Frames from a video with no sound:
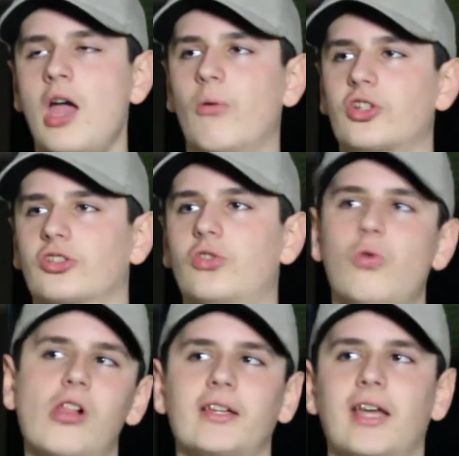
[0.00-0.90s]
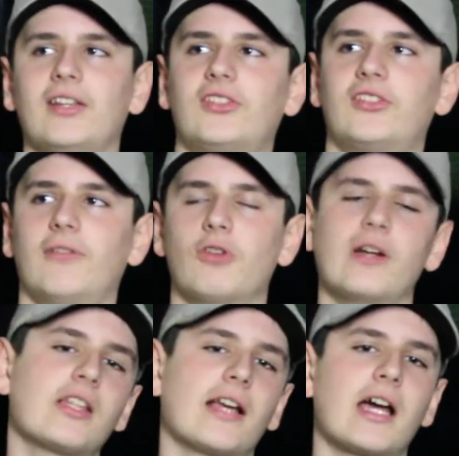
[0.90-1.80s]
which is cool, I guess, if you're
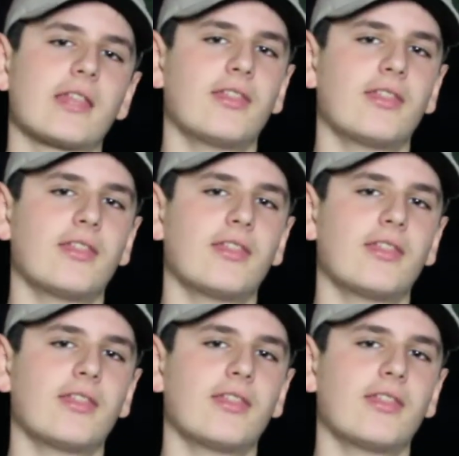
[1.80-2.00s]
into that kind of